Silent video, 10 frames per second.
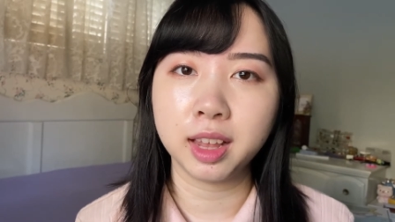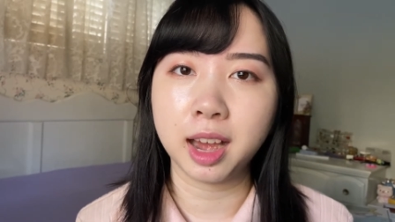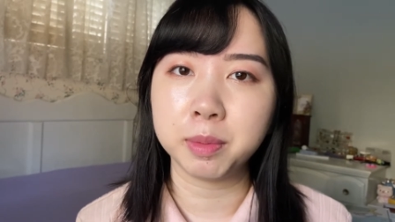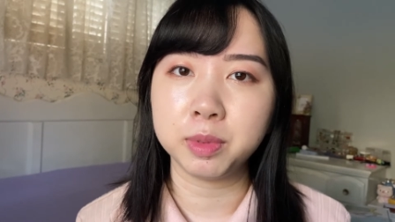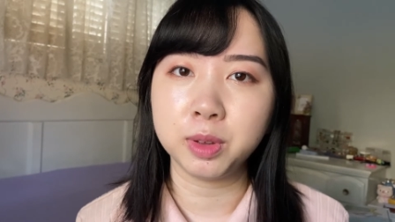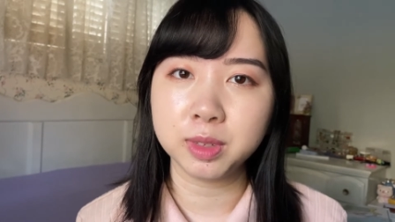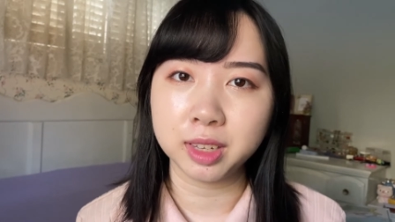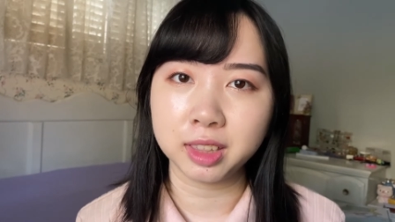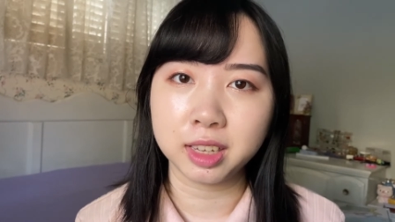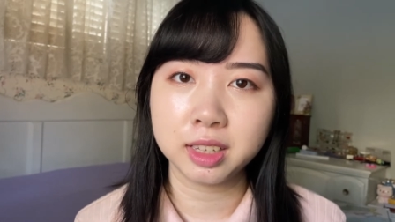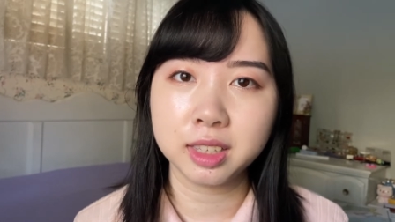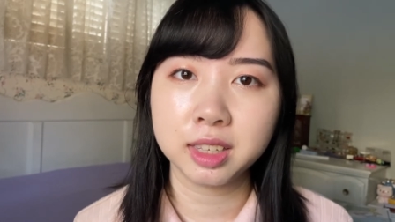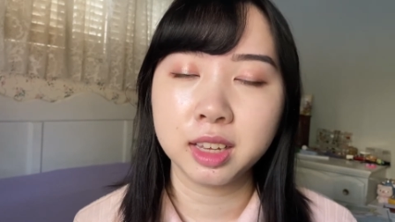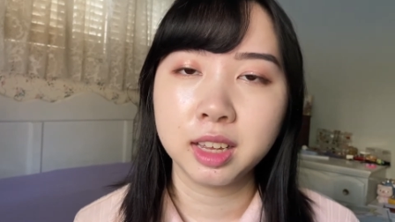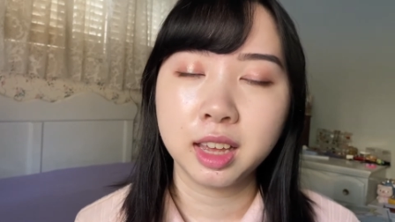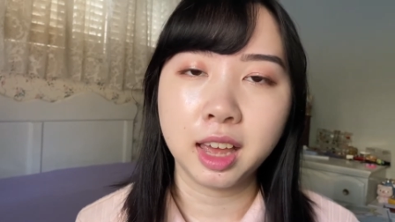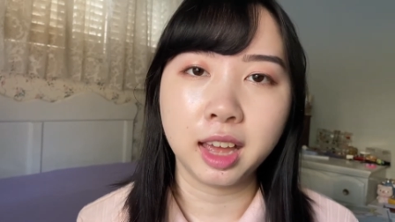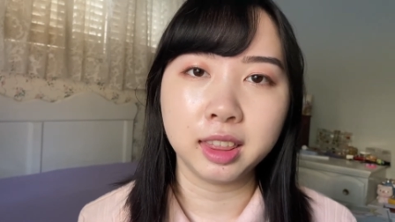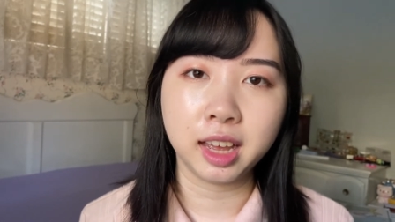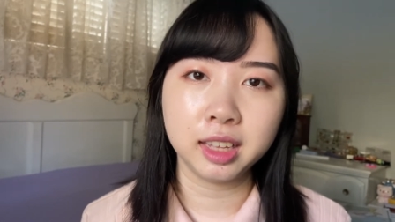I've used the least,
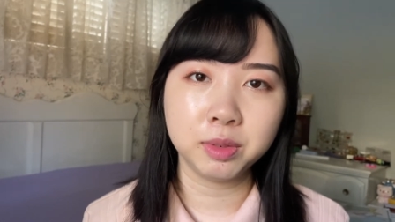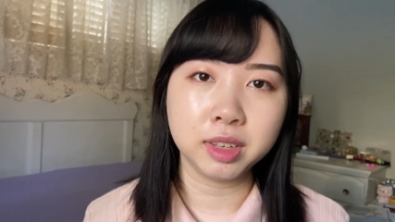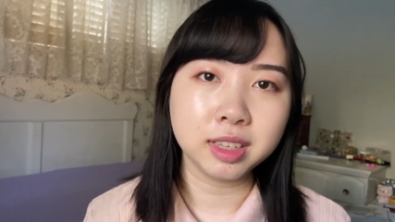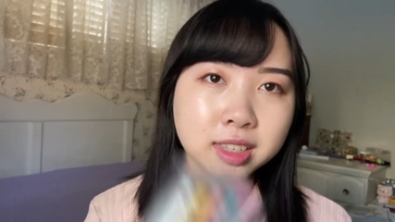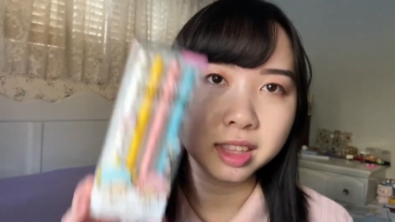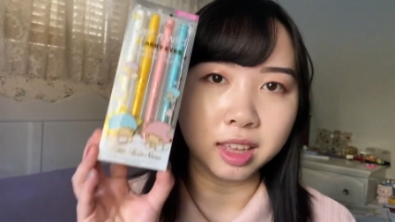and that is